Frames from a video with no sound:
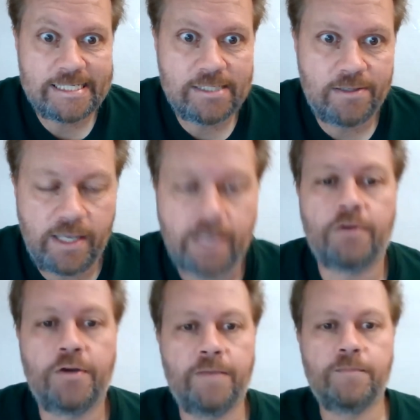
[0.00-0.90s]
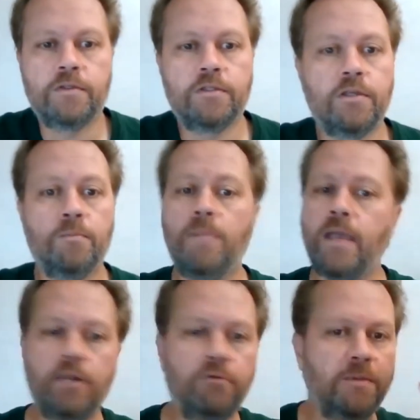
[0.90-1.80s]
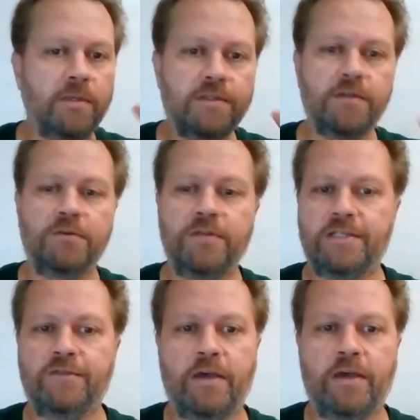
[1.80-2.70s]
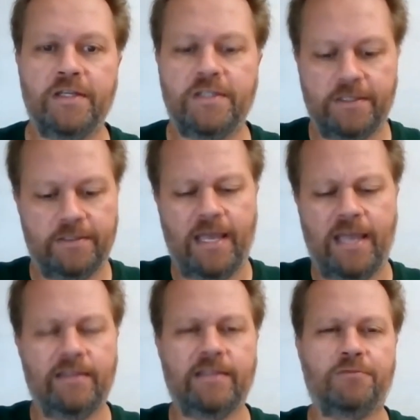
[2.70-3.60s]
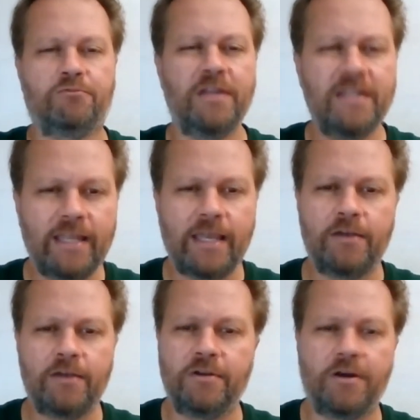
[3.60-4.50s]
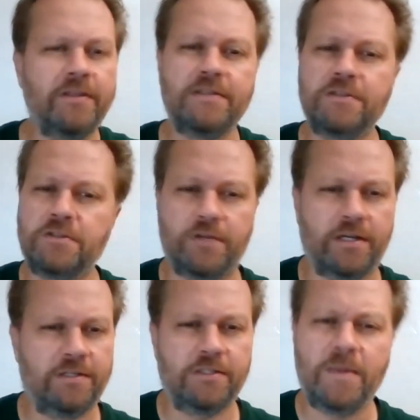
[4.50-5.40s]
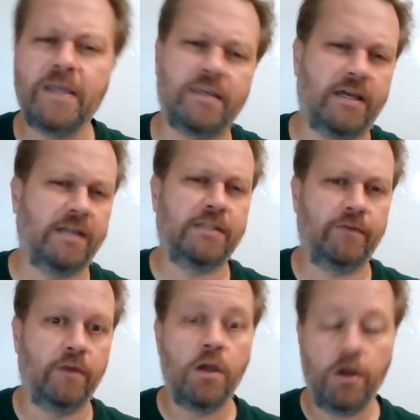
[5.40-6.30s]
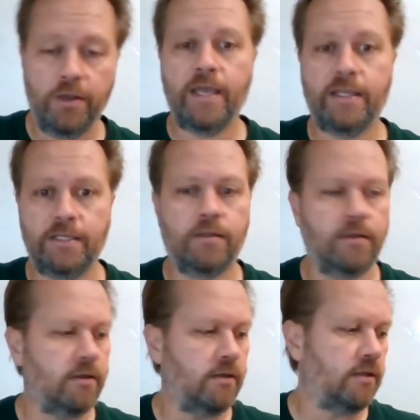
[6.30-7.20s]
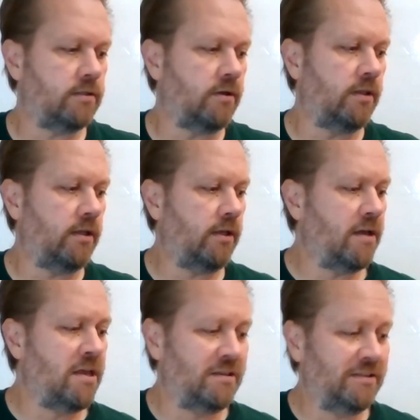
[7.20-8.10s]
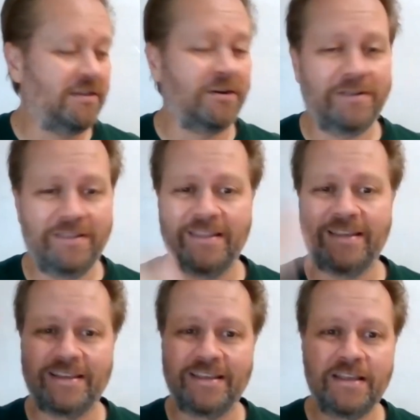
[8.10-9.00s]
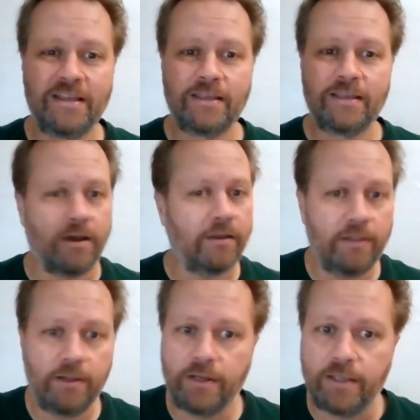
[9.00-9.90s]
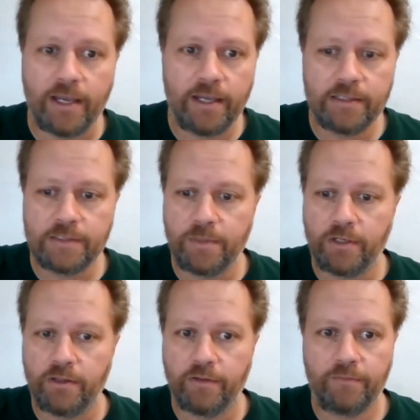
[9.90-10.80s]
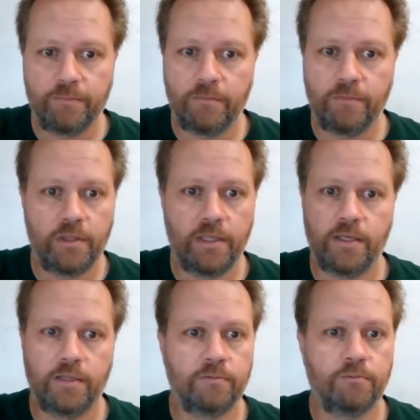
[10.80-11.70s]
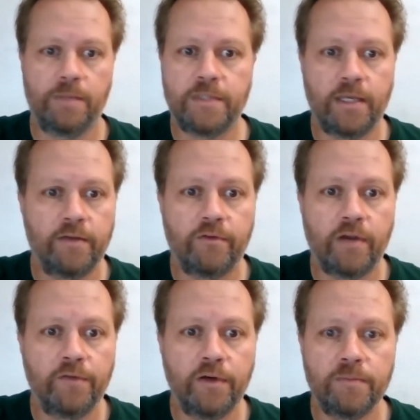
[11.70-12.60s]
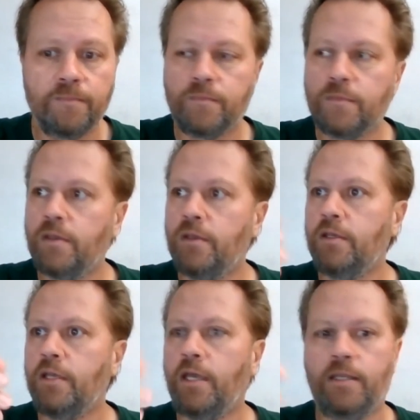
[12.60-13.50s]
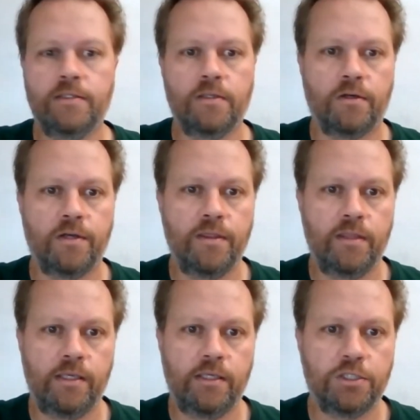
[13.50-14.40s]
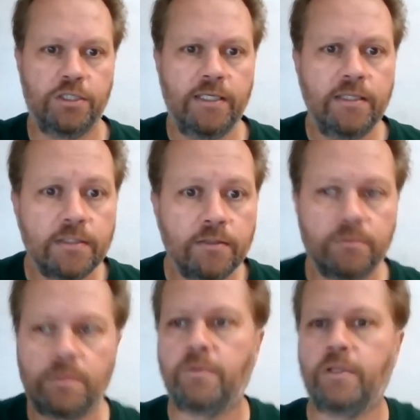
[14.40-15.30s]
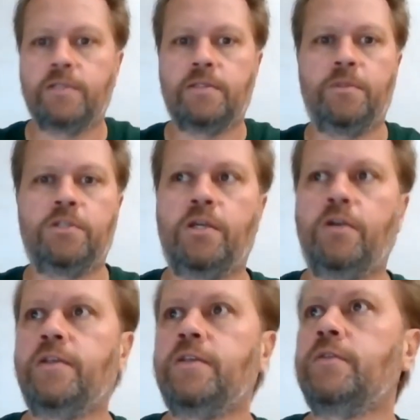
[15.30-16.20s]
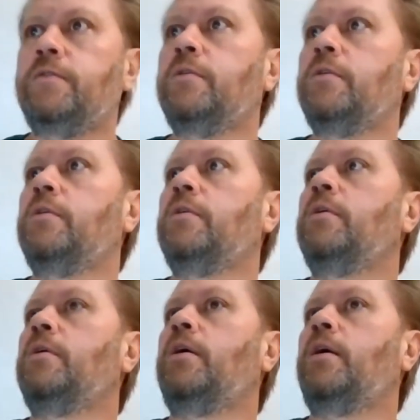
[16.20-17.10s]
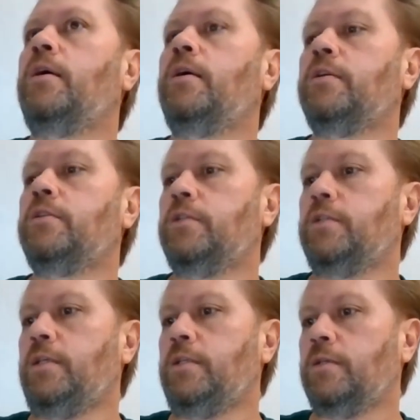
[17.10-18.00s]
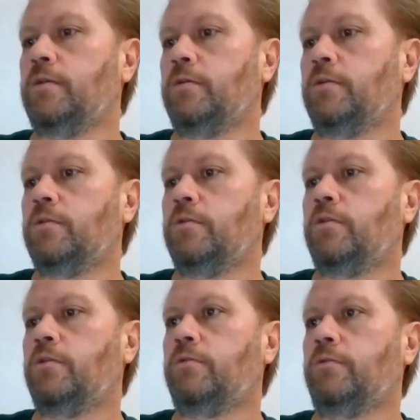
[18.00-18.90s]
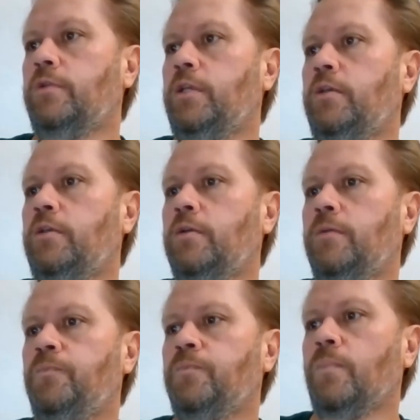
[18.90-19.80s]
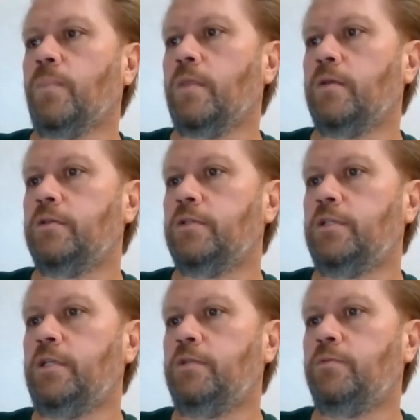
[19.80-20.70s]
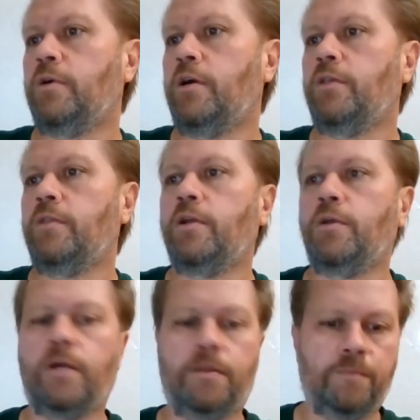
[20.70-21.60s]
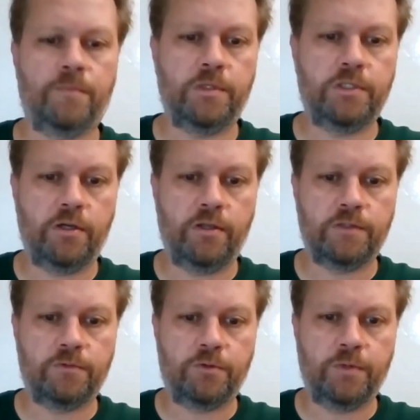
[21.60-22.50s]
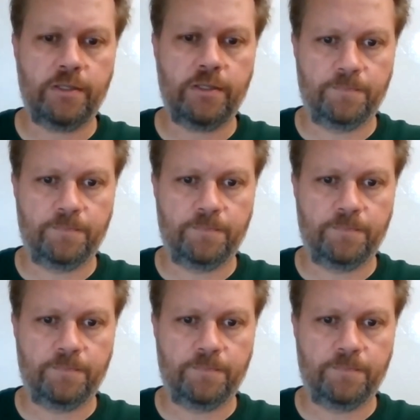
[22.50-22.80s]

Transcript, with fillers: Yeah, okay. So, man, it would have been so nice if I would have just had this written down, all these instructions. My God, Jeff. Oh yeah, I did. It's on the uh, it's on the calculator guide. that has been on the the website forever, and it's on the sheet. Remember this. Let me share this uh, sheet. Holy sheet. Where are you? There you are. Let me share this real quick.